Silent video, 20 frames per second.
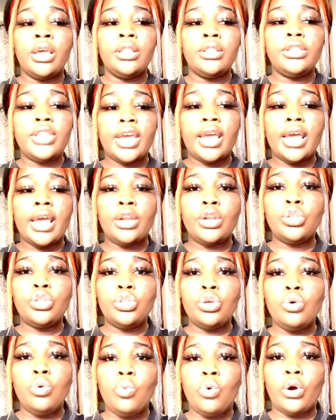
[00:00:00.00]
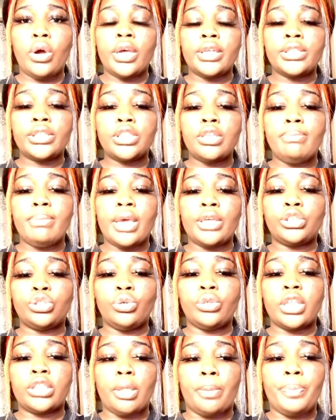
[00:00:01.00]
that you want to make sure
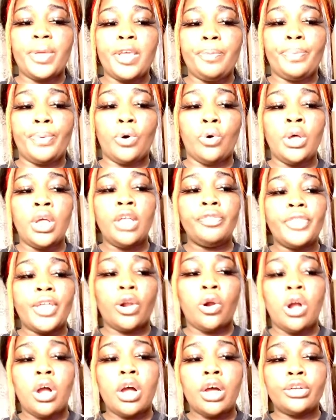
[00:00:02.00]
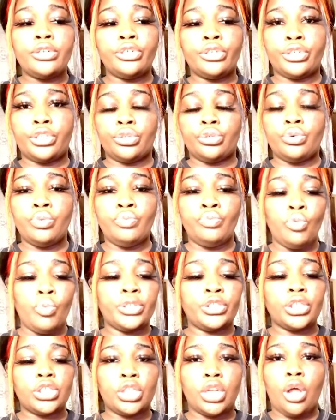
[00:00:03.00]
that the people that are under you,
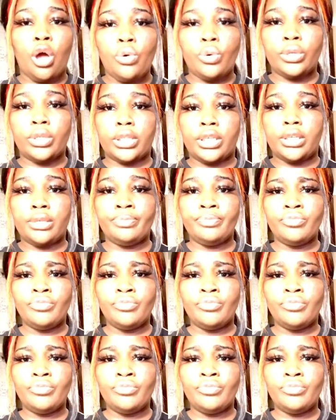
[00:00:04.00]
which is locally,